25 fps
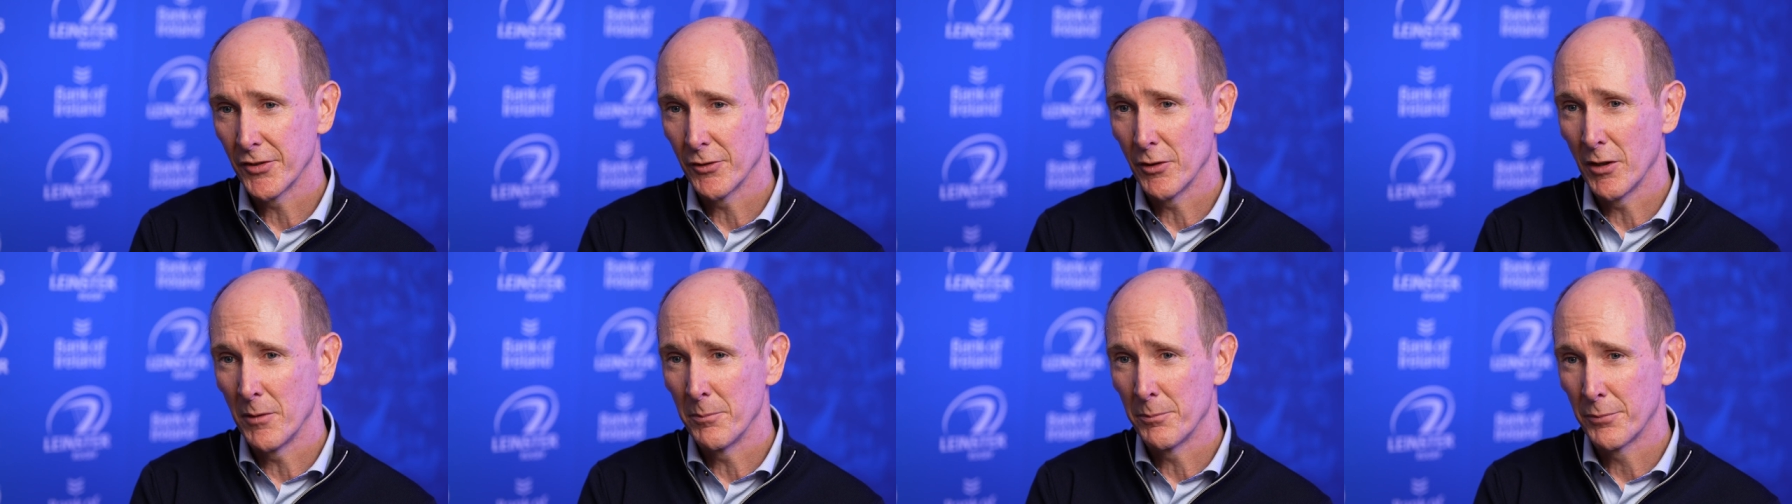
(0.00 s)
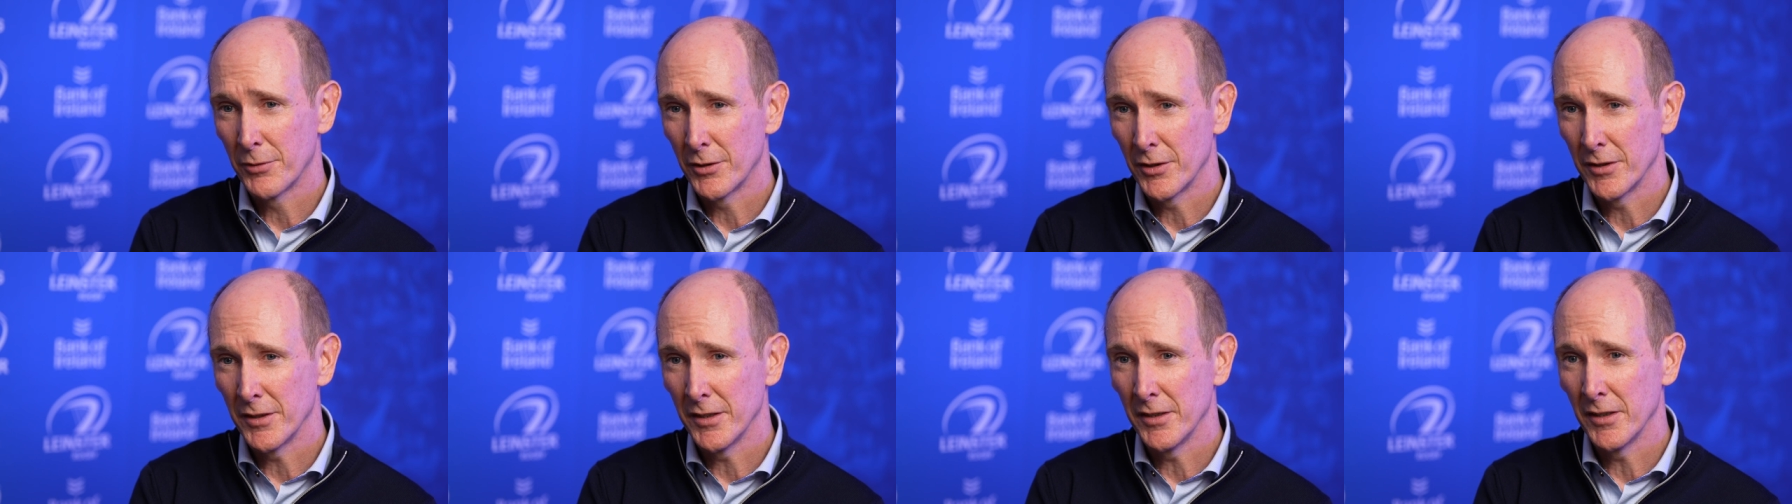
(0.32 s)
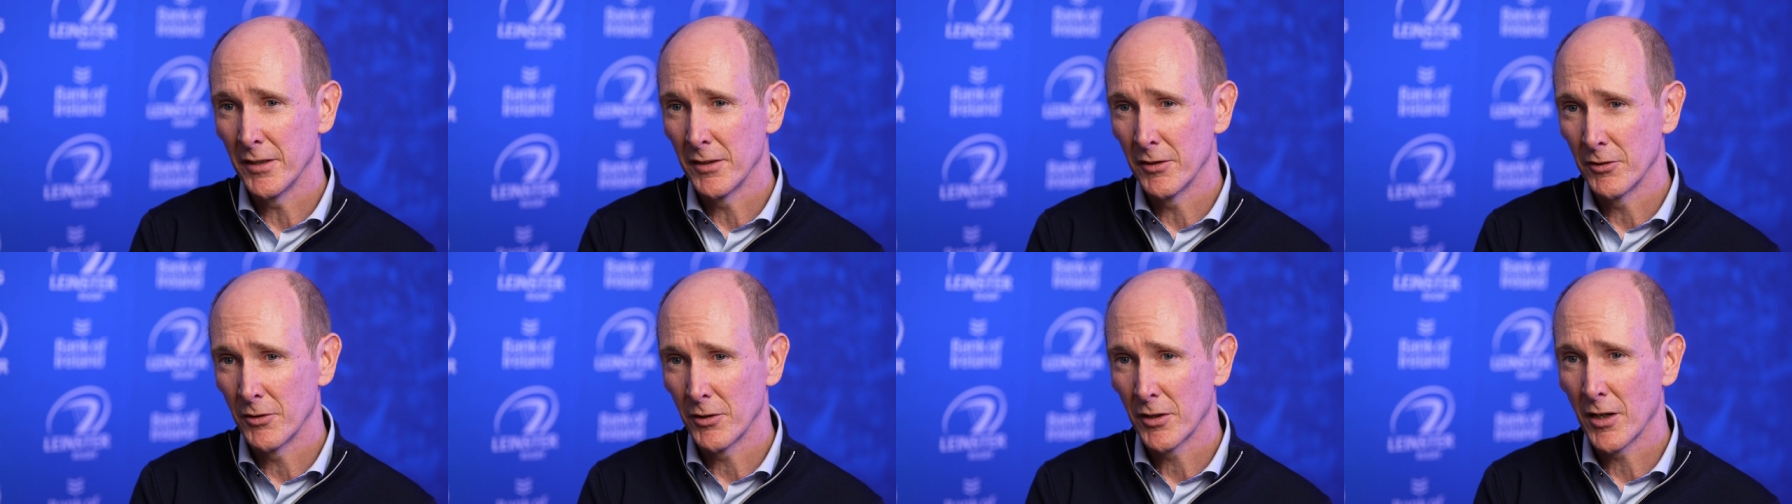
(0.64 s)
So I'm
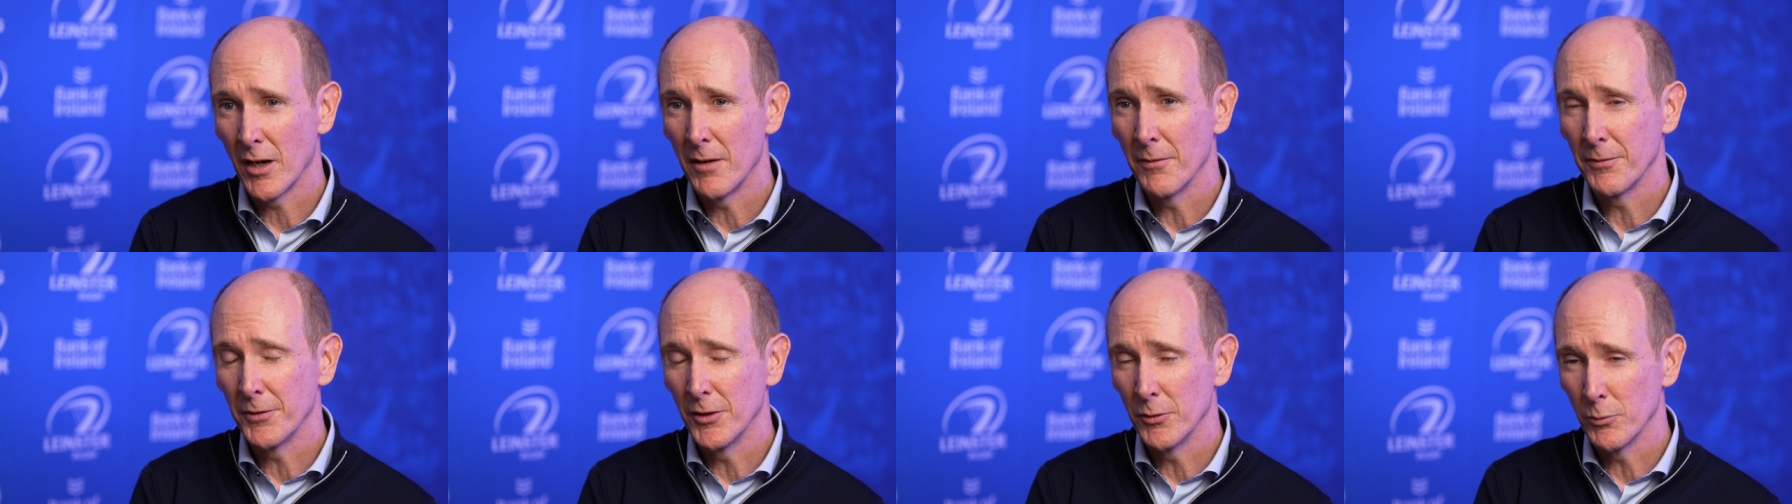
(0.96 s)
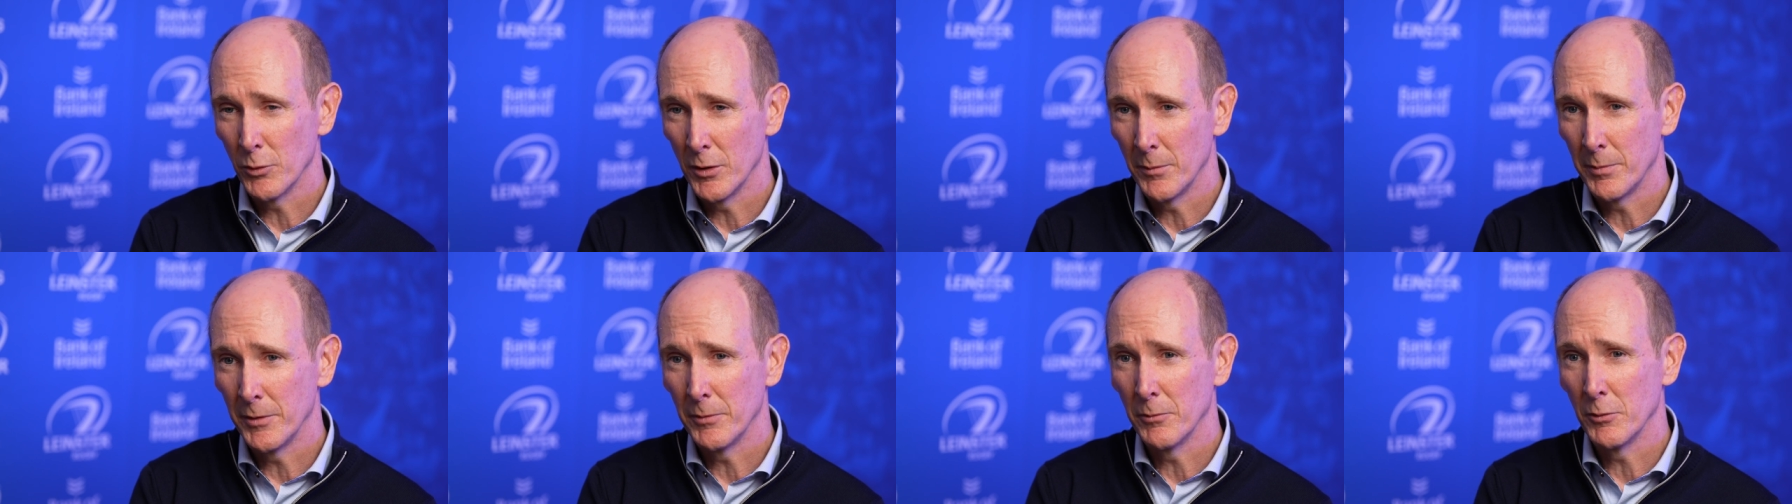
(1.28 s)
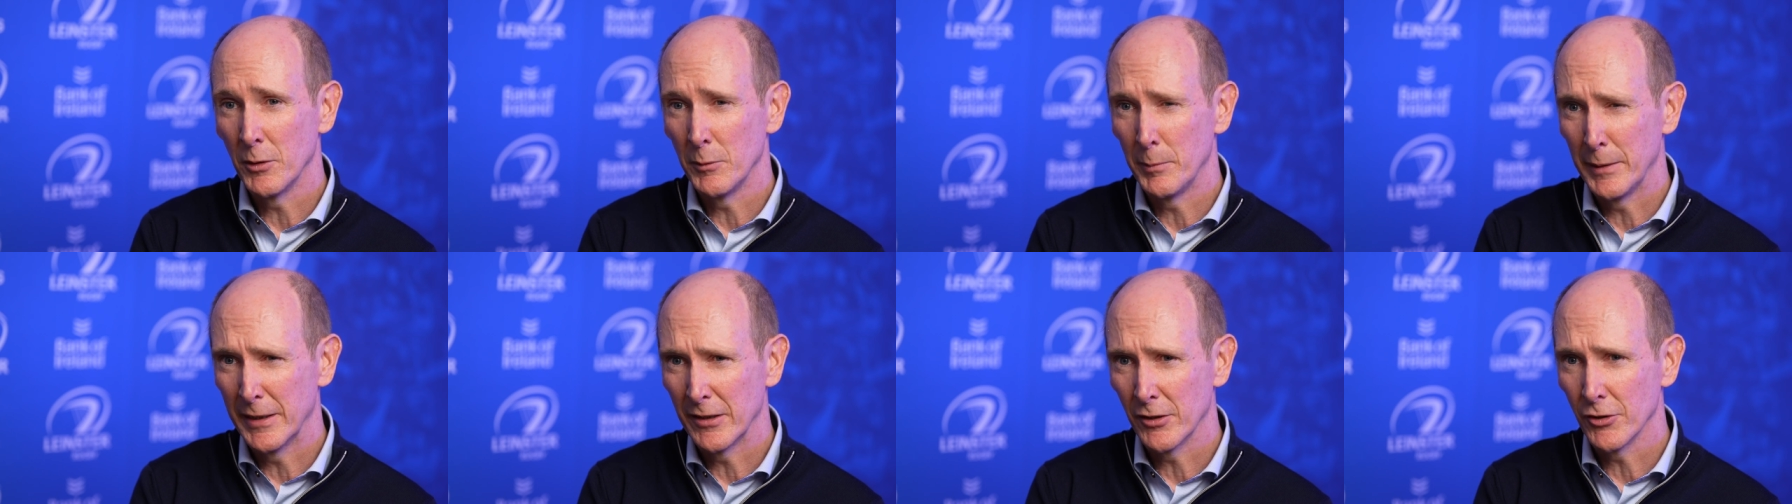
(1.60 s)
pretty confident we'll be,
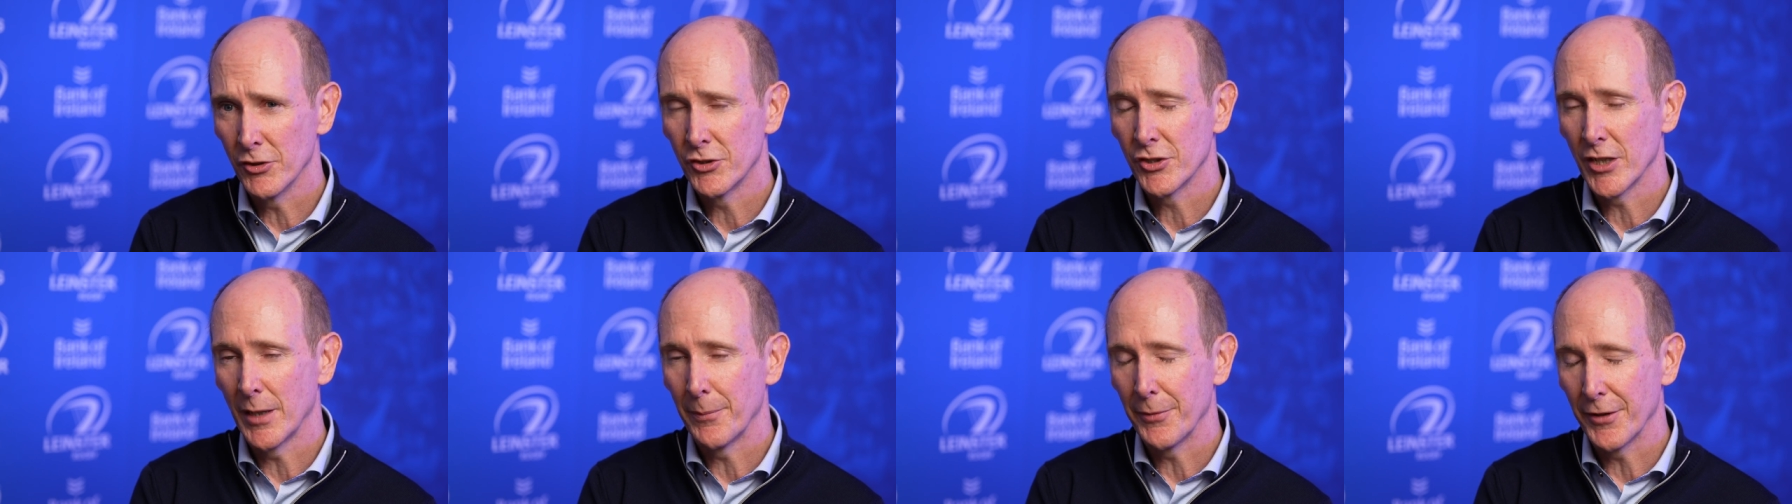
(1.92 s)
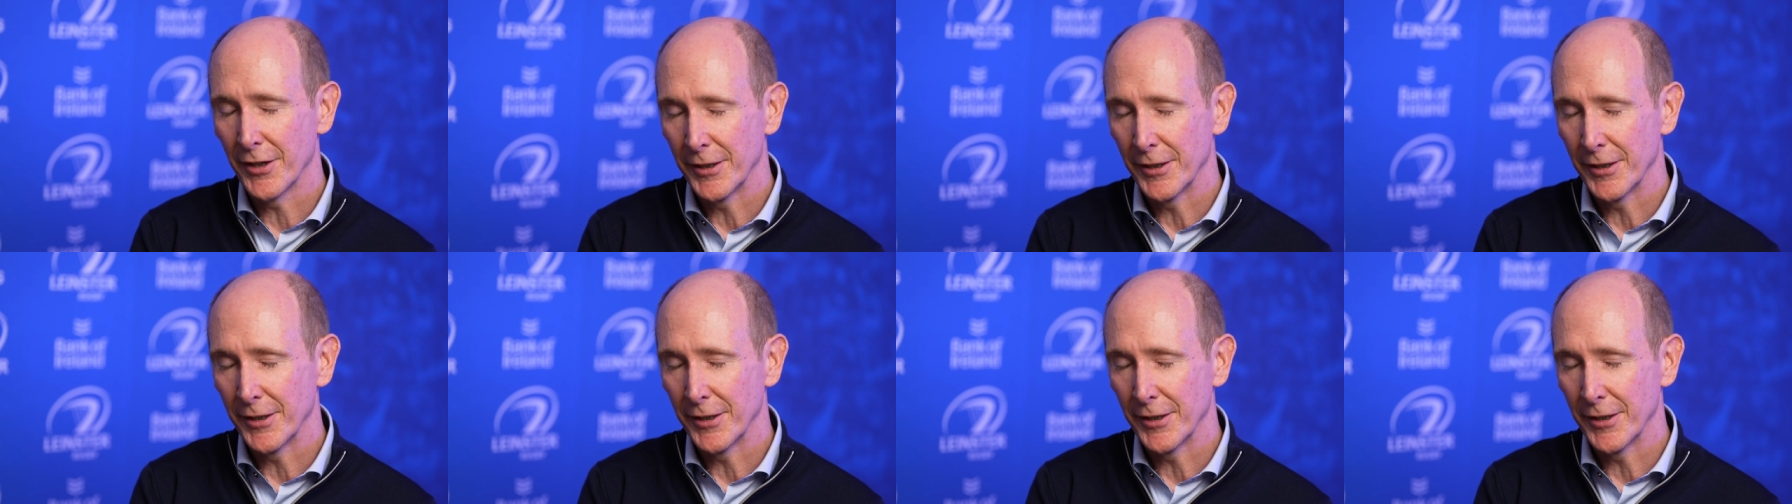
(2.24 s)
we'll be in good shape